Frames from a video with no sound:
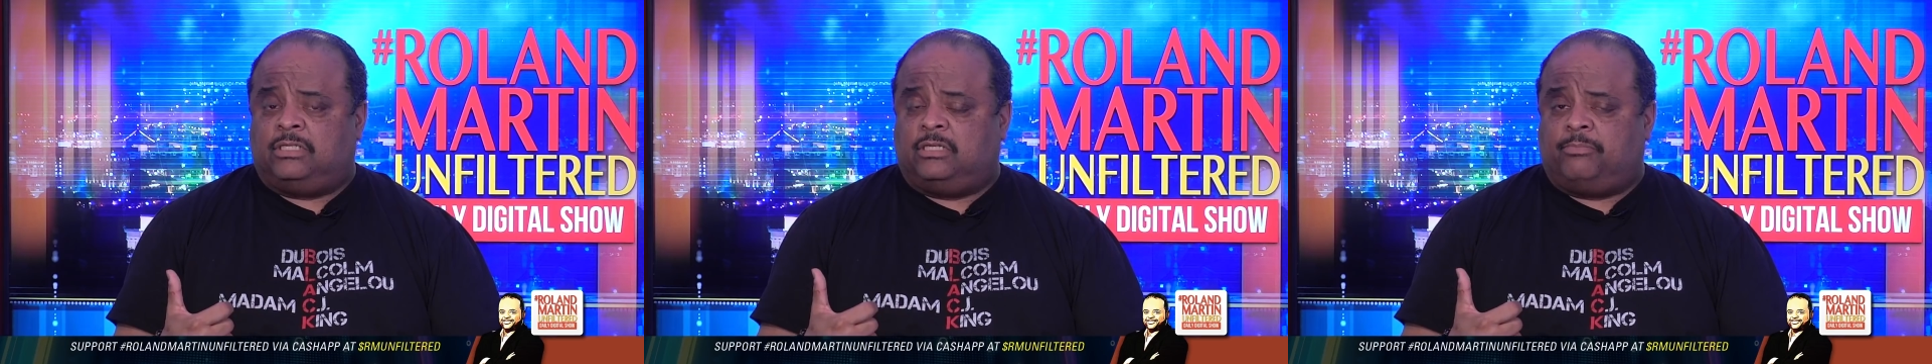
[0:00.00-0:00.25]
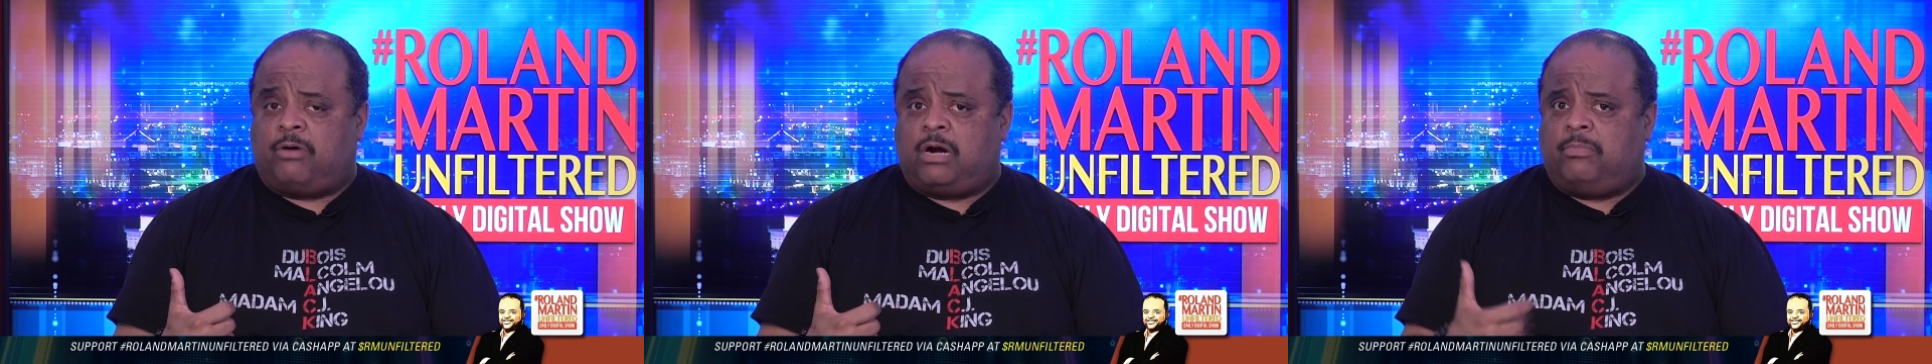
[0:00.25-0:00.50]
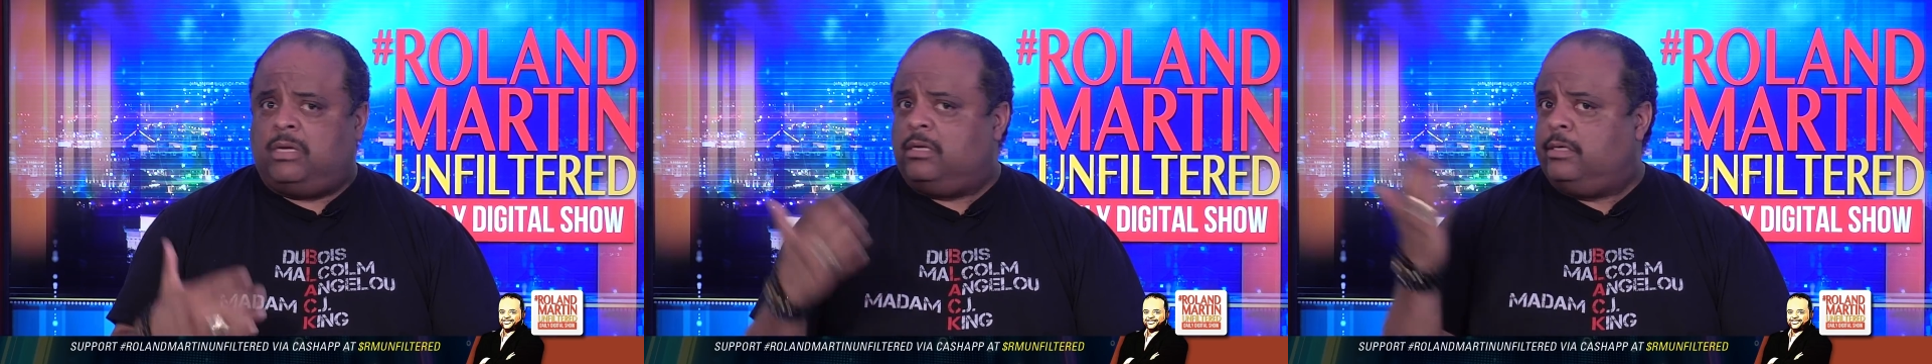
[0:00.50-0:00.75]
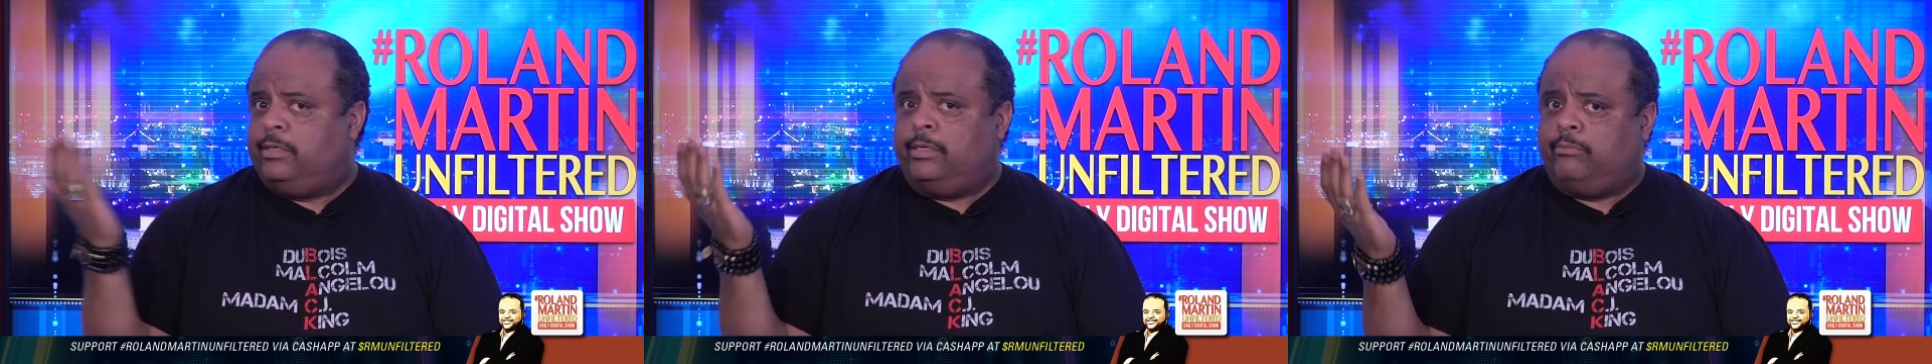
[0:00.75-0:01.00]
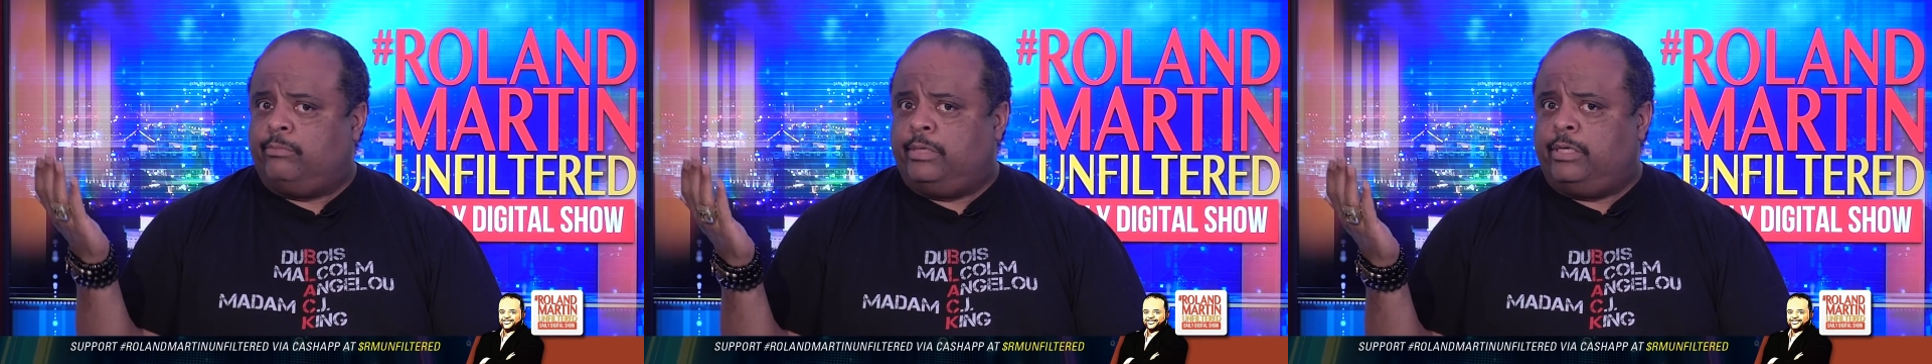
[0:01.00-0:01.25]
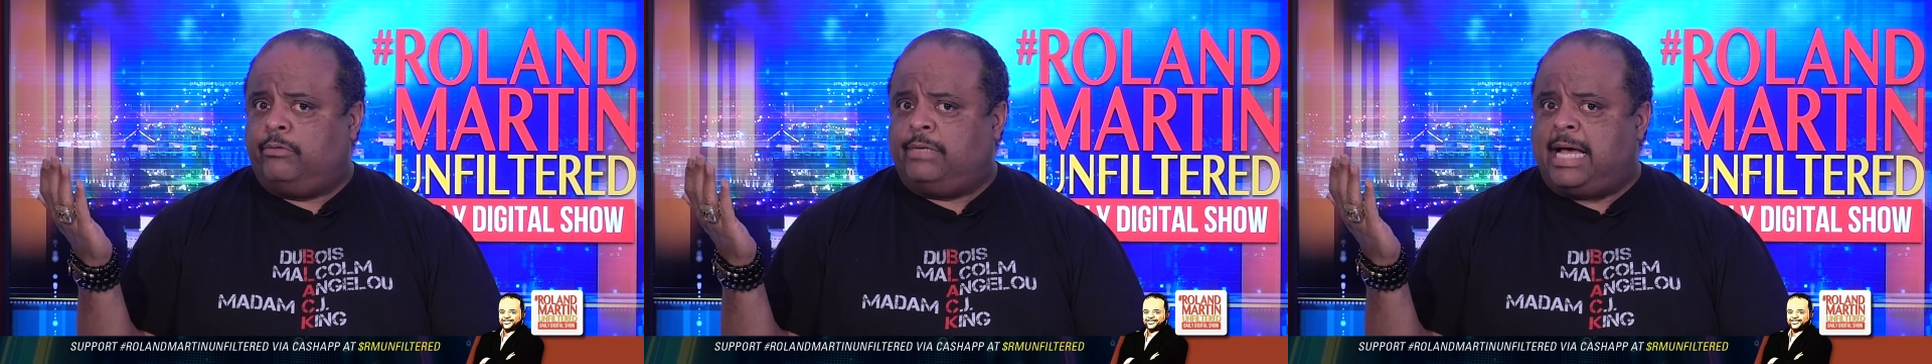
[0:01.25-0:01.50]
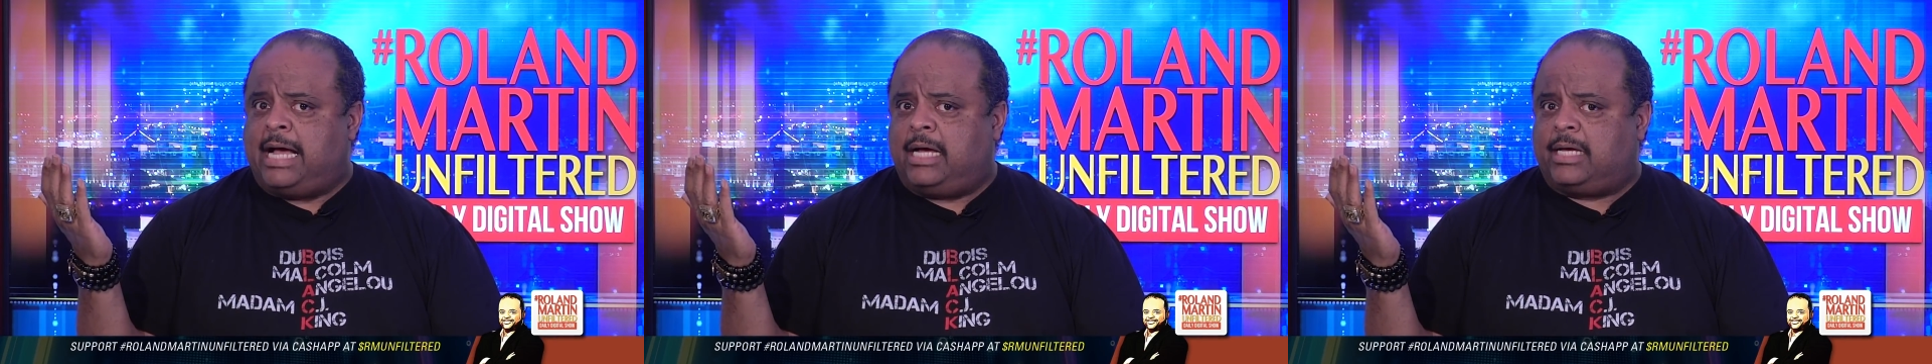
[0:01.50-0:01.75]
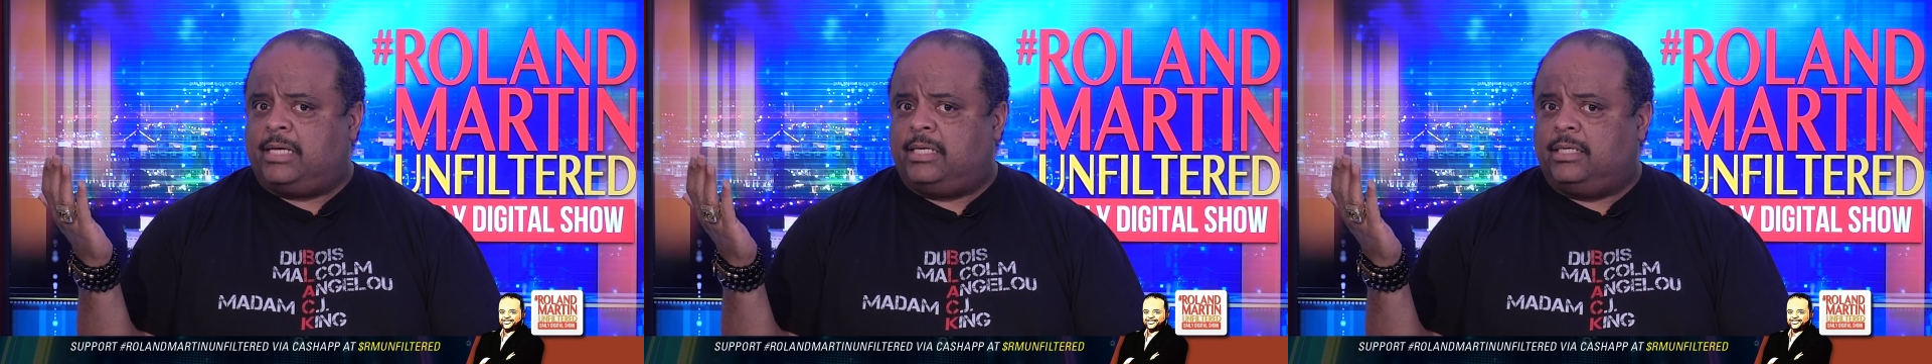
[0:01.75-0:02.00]
into the apartment with no
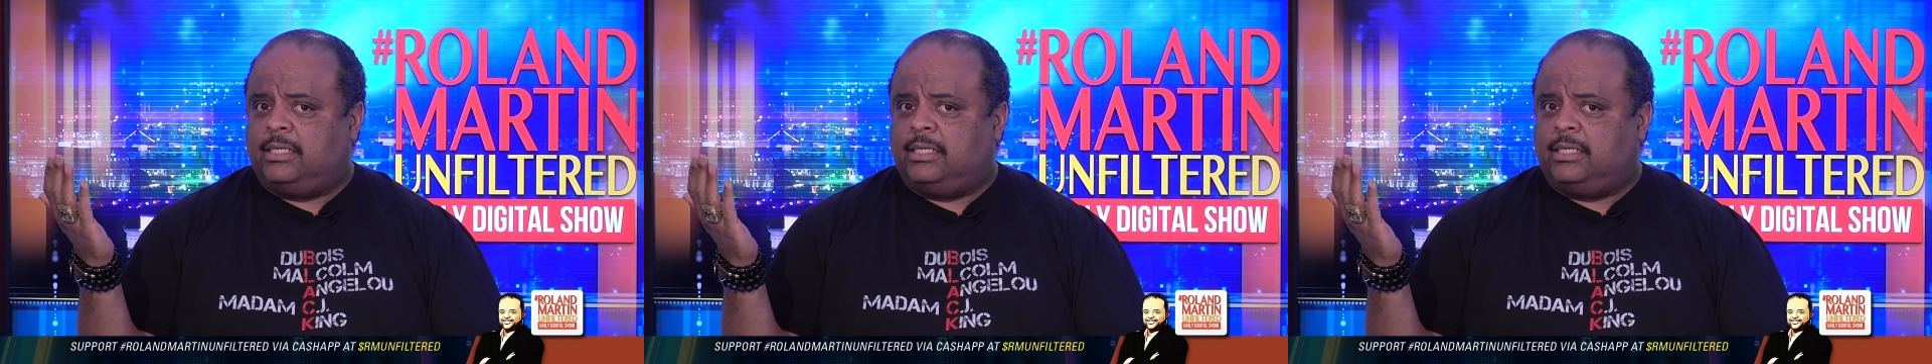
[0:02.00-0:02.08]
knock.